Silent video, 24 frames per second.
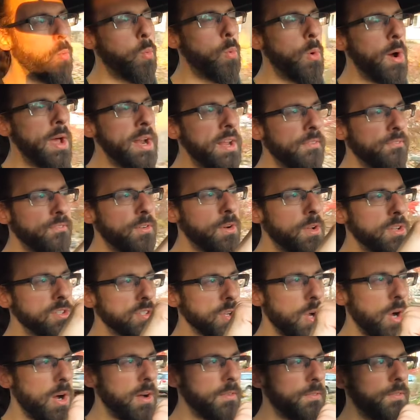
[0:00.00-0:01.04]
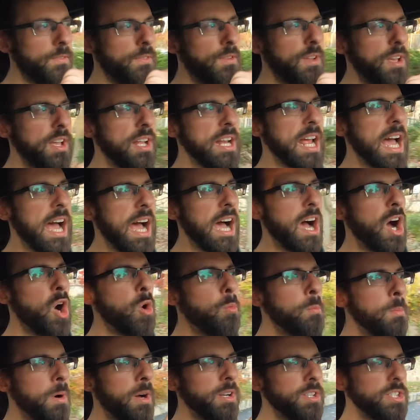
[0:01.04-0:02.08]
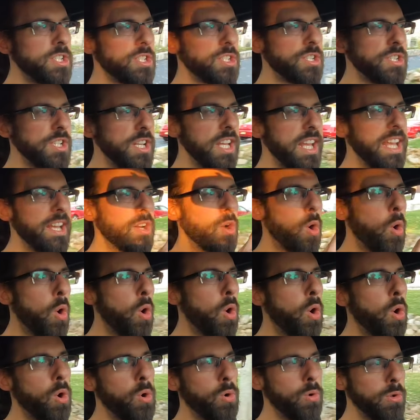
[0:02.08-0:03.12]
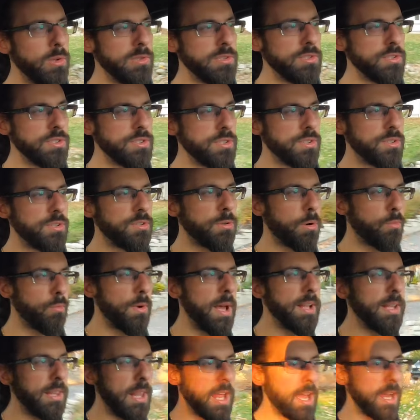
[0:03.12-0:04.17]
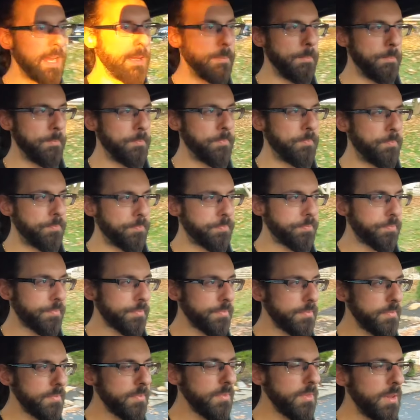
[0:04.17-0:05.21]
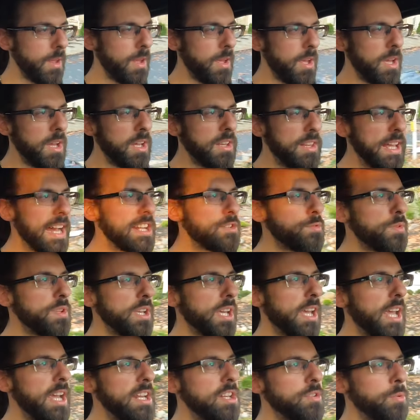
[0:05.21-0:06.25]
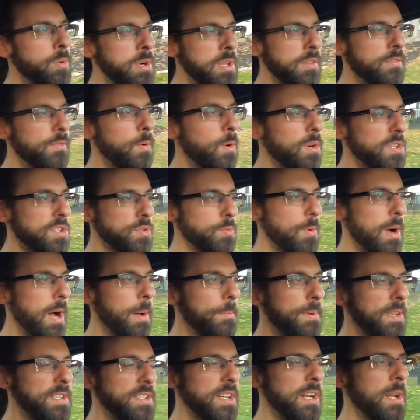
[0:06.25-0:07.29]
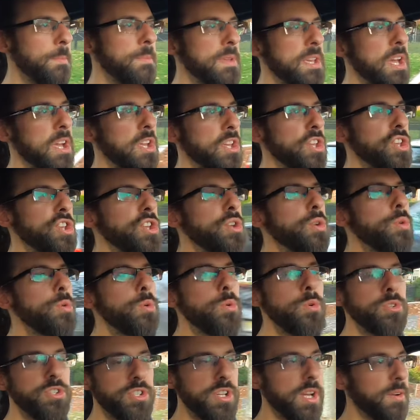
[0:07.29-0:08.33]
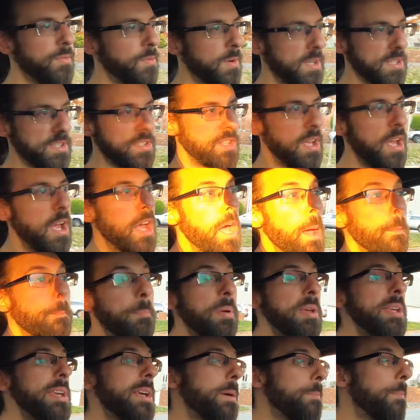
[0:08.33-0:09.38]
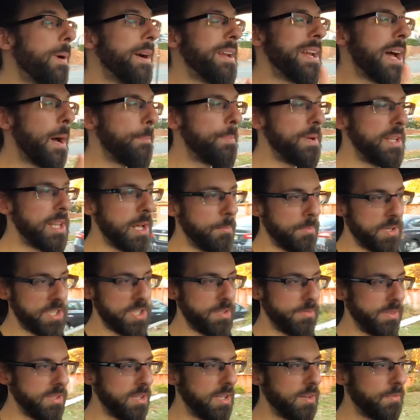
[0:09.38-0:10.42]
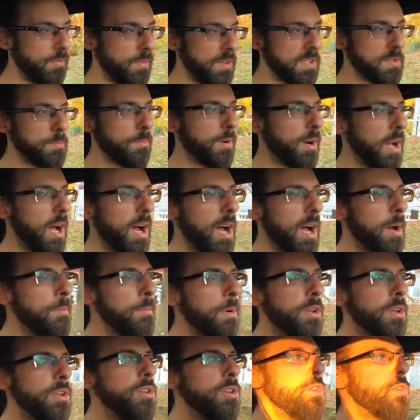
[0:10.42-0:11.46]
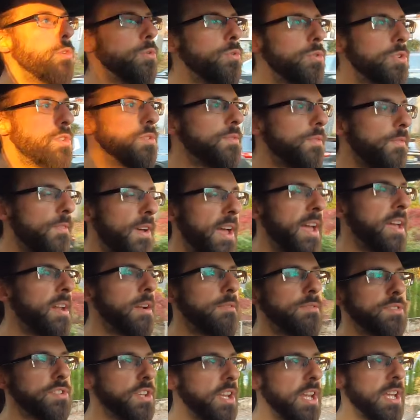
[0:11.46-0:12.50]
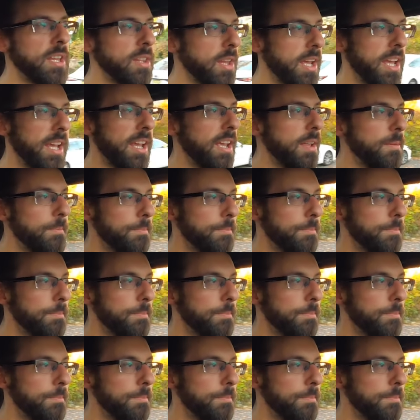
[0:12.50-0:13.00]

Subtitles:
when it falls off and how much it holds to redline. That's where the K24 swap is going to be a huge difference. Peak might not be that much of a difference, but I'm a huge fan of saying like